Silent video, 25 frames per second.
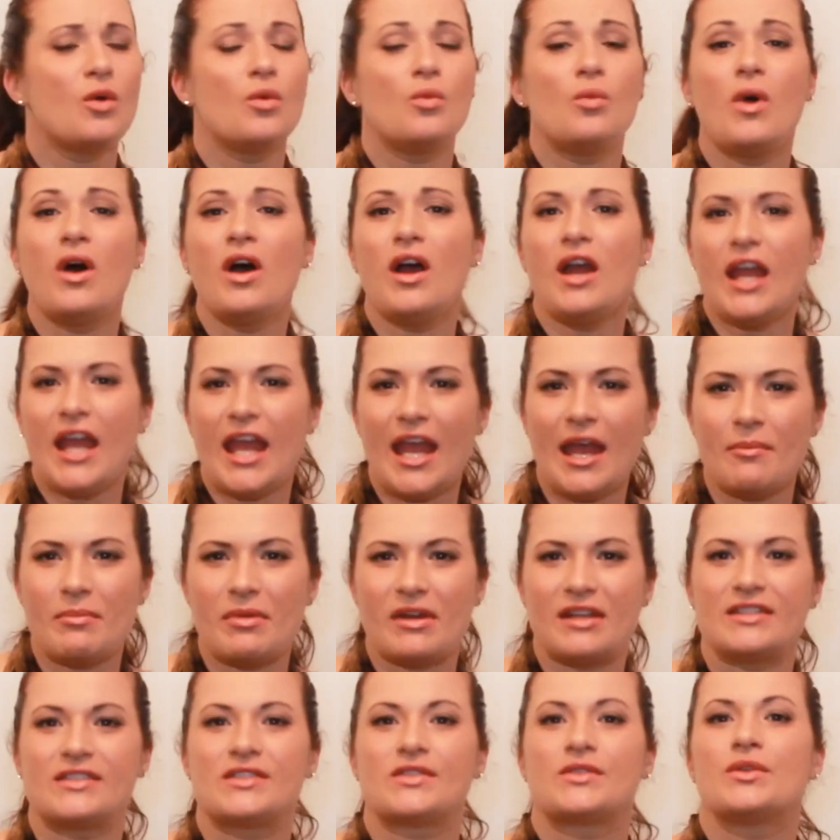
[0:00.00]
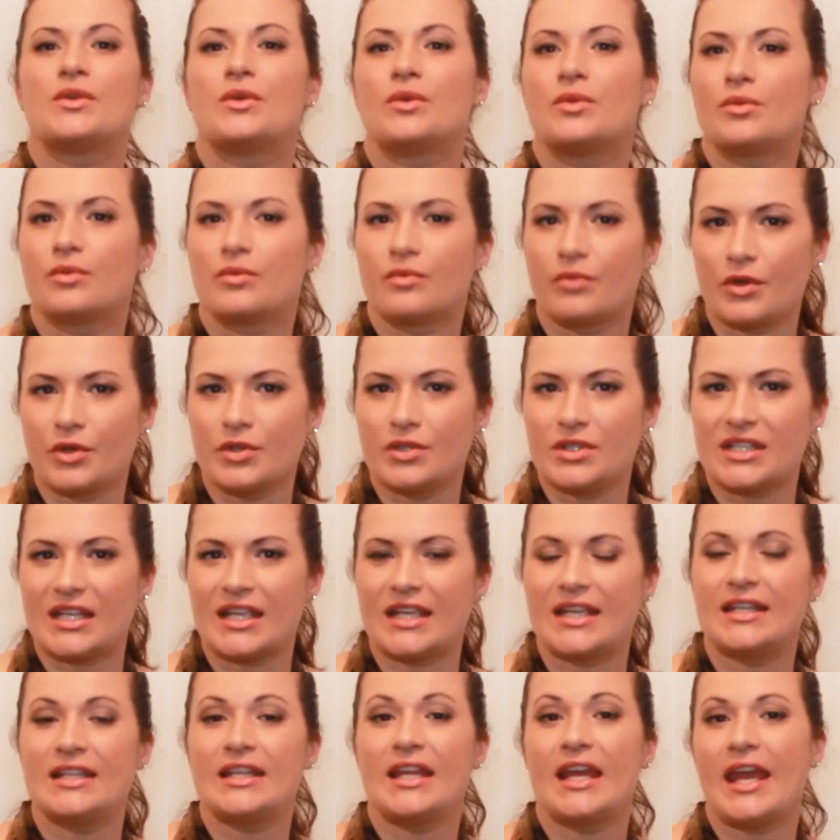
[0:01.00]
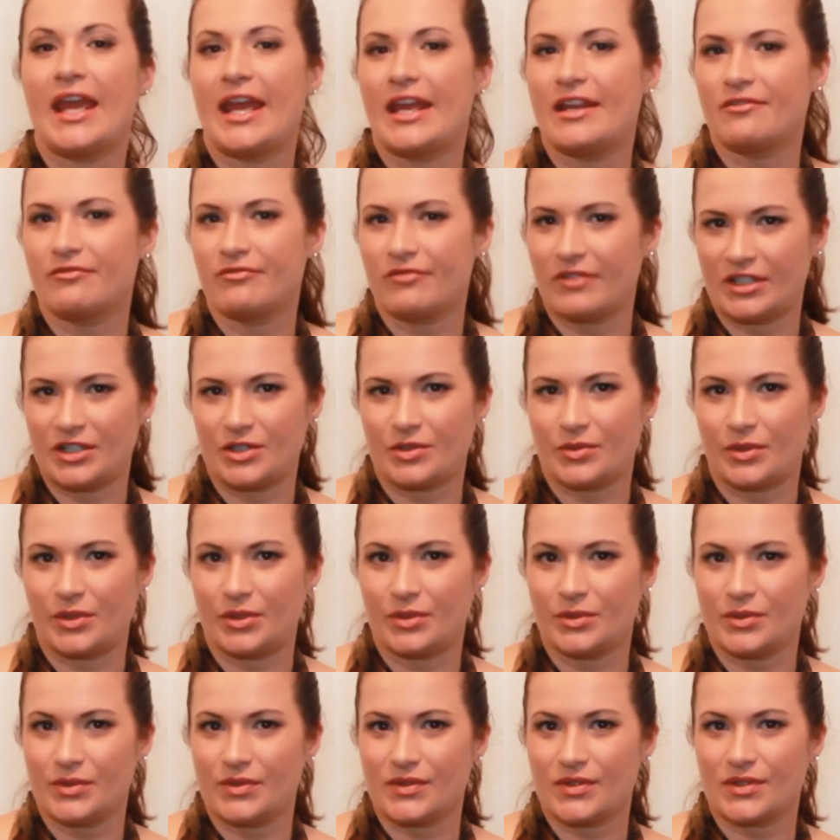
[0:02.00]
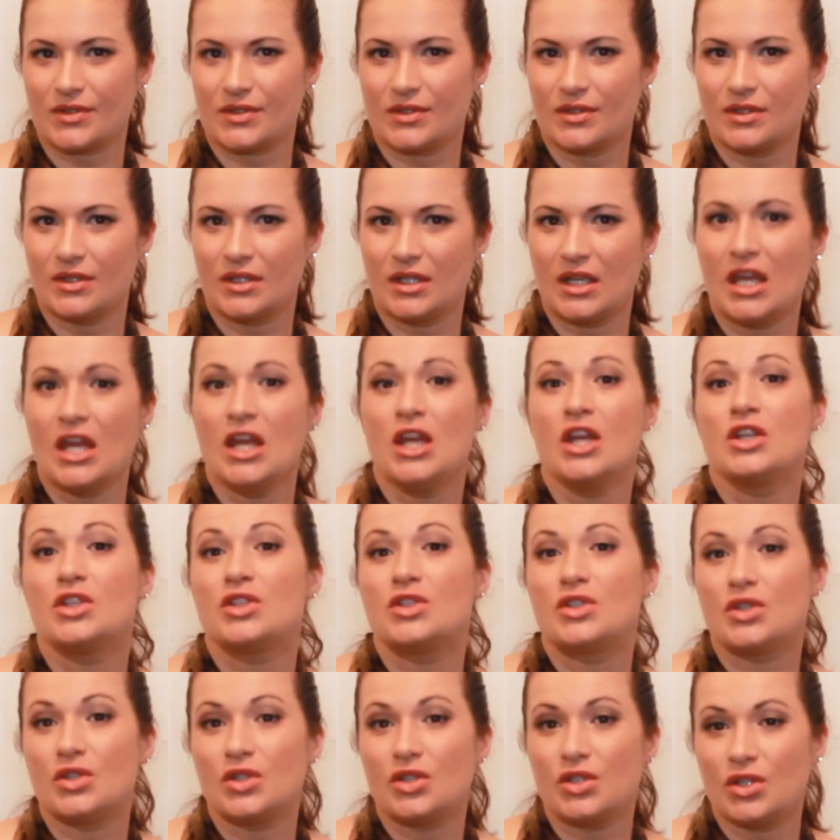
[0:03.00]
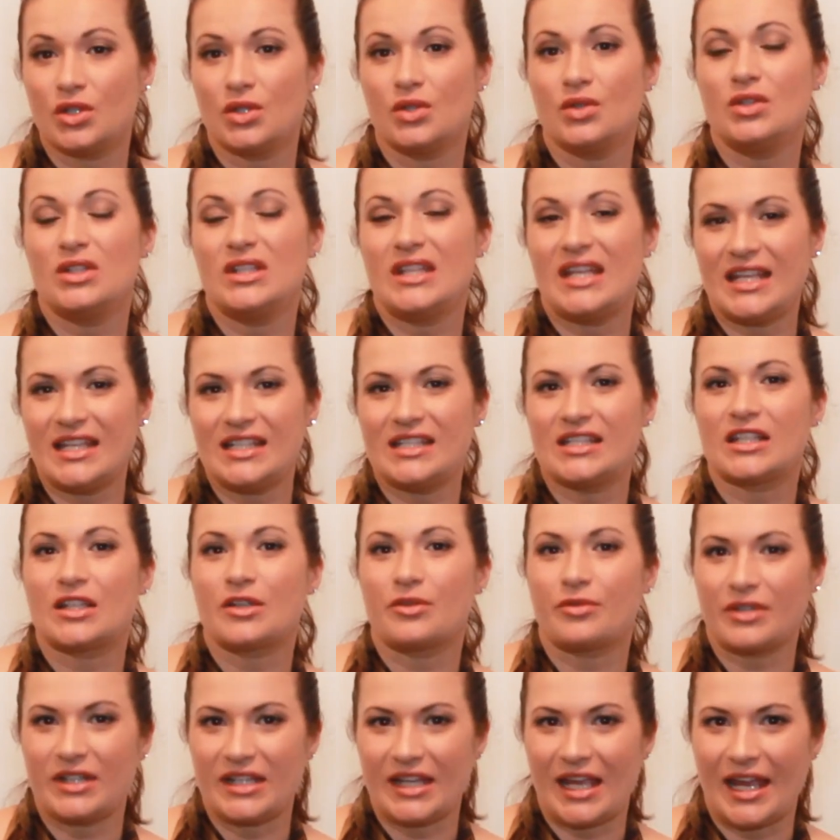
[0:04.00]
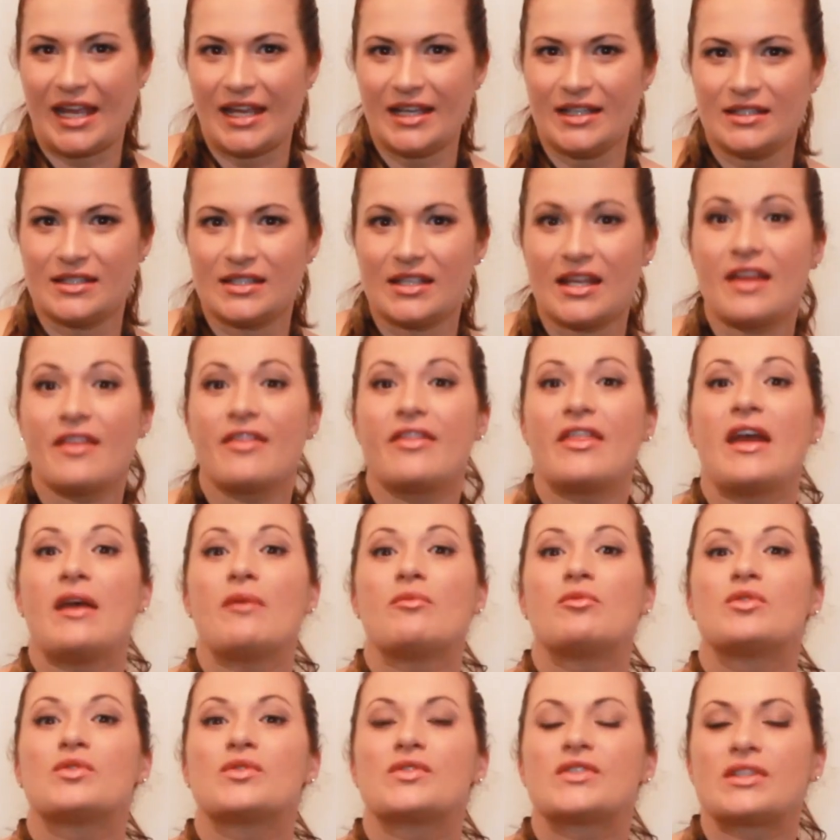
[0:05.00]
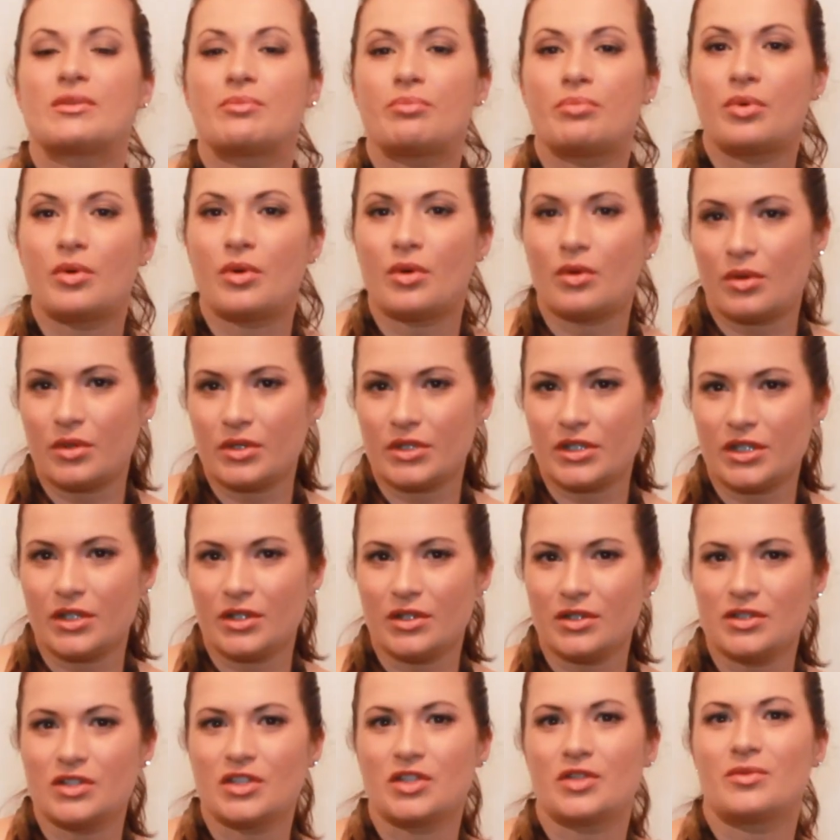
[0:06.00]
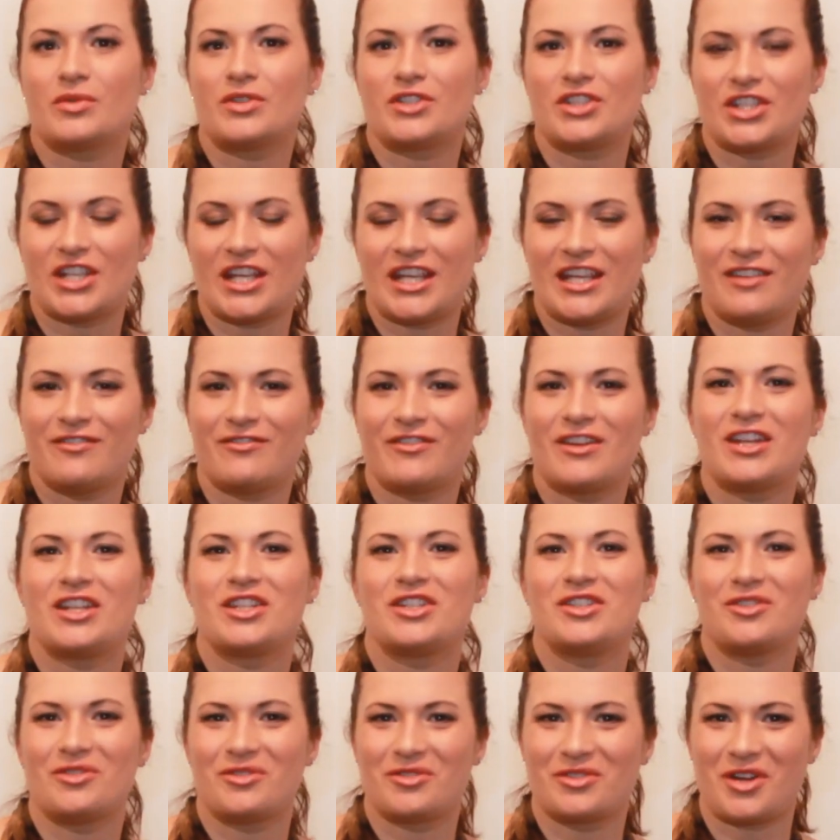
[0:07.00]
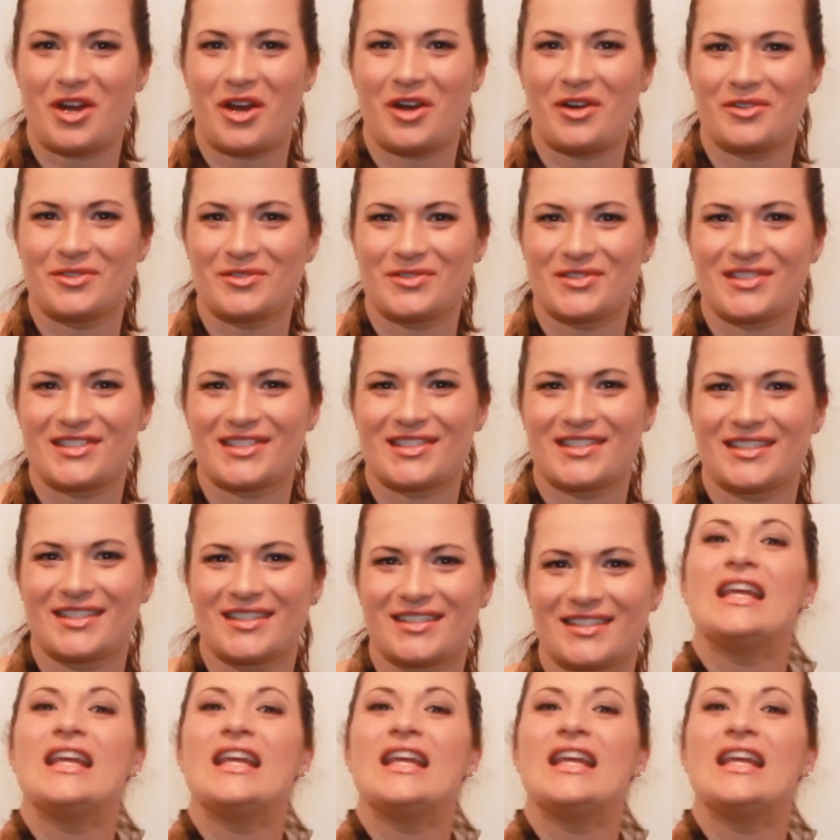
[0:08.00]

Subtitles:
What habits, routine, and rituals do you need to create that will support you to achieve your goals?